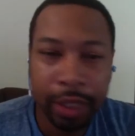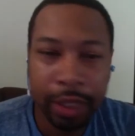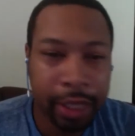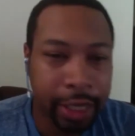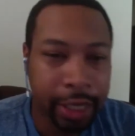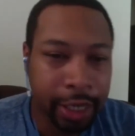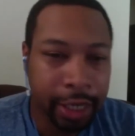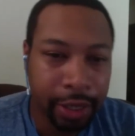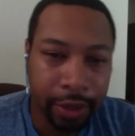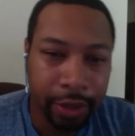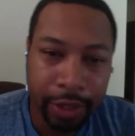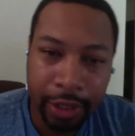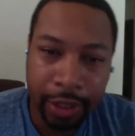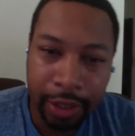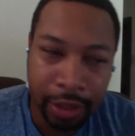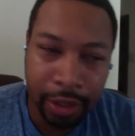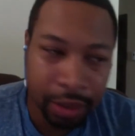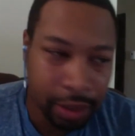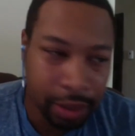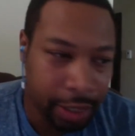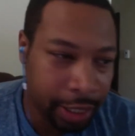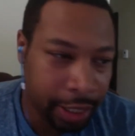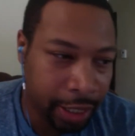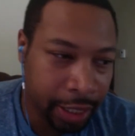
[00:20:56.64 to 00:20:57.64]
area
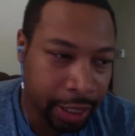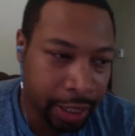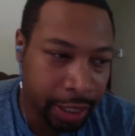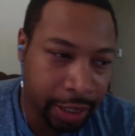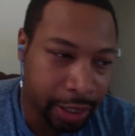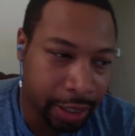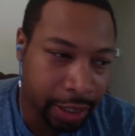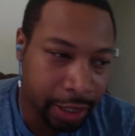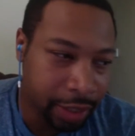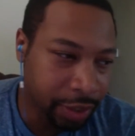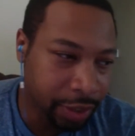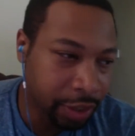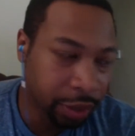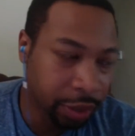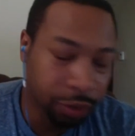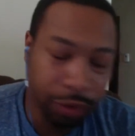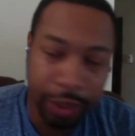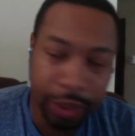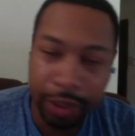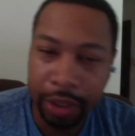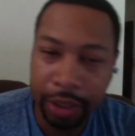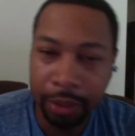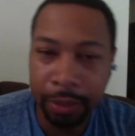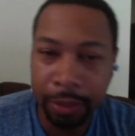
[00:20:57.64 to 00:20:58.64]
and it's no
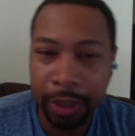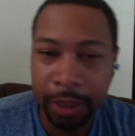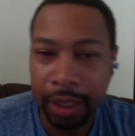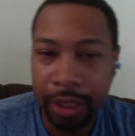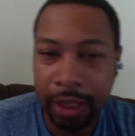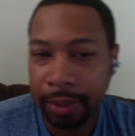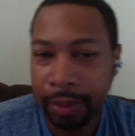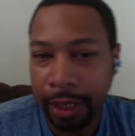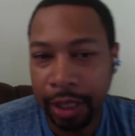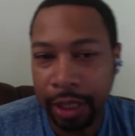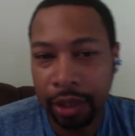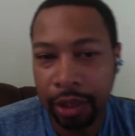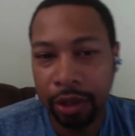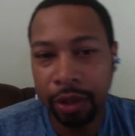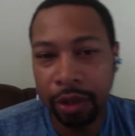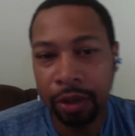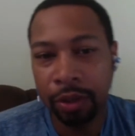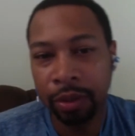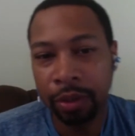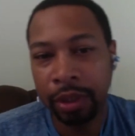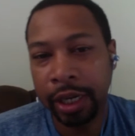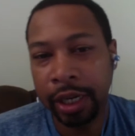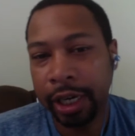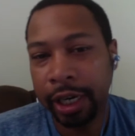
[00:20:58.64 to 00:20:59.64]
risk to me. Like,
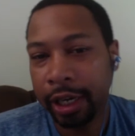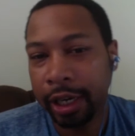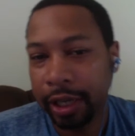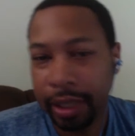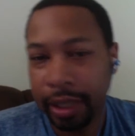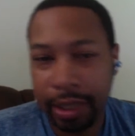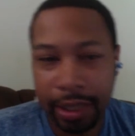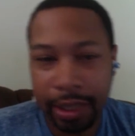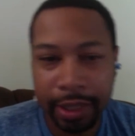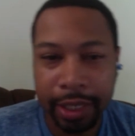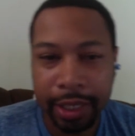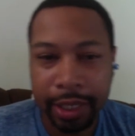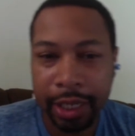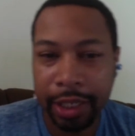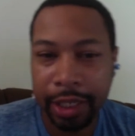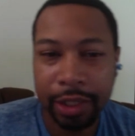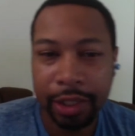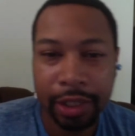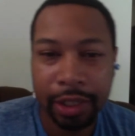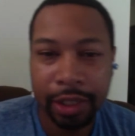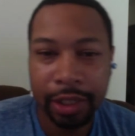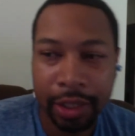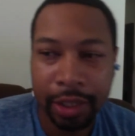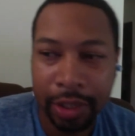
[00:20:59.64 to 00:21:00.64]
oh, the area is
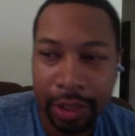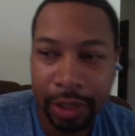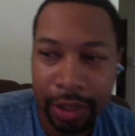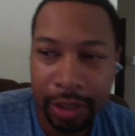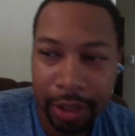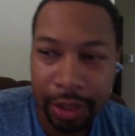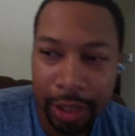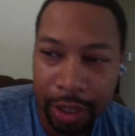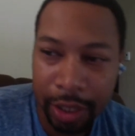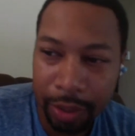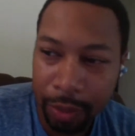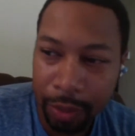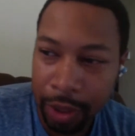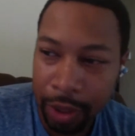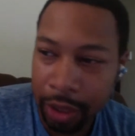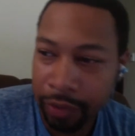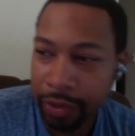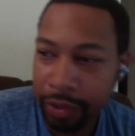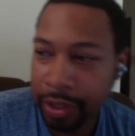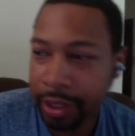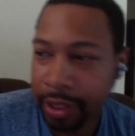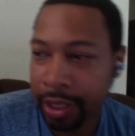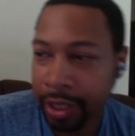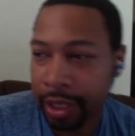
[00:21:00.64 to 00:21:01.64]
sketchy. Is this another word
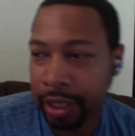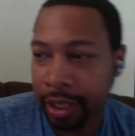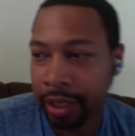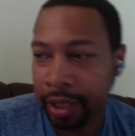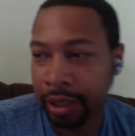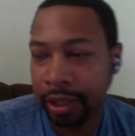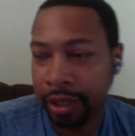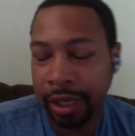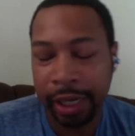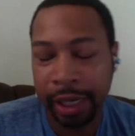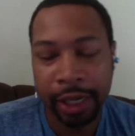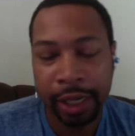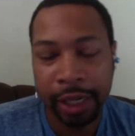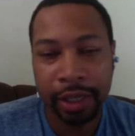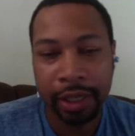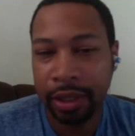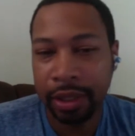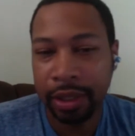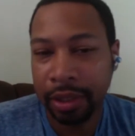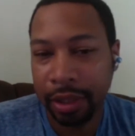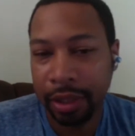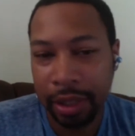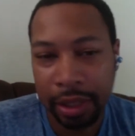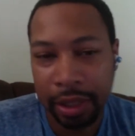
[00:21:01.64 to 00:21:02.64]
for saying the
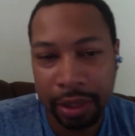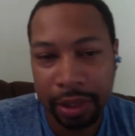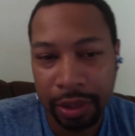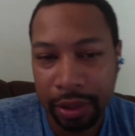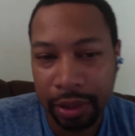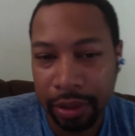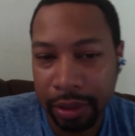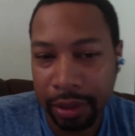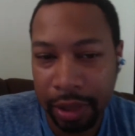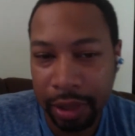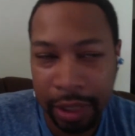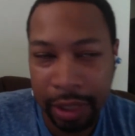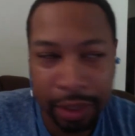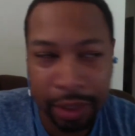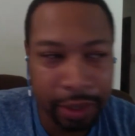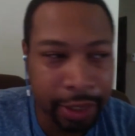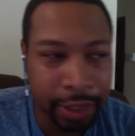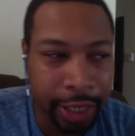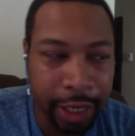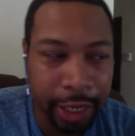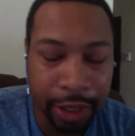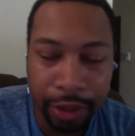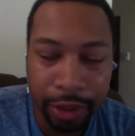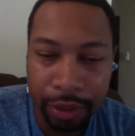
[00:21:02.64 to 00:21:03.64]
area is is
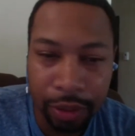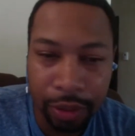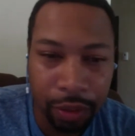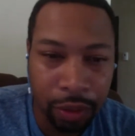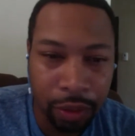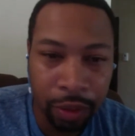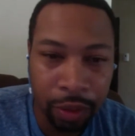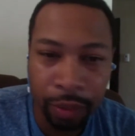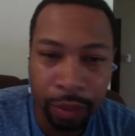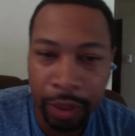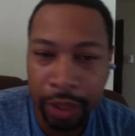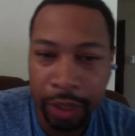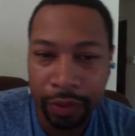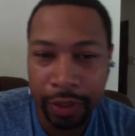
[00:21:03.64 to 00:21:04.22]
ghetto or whatever the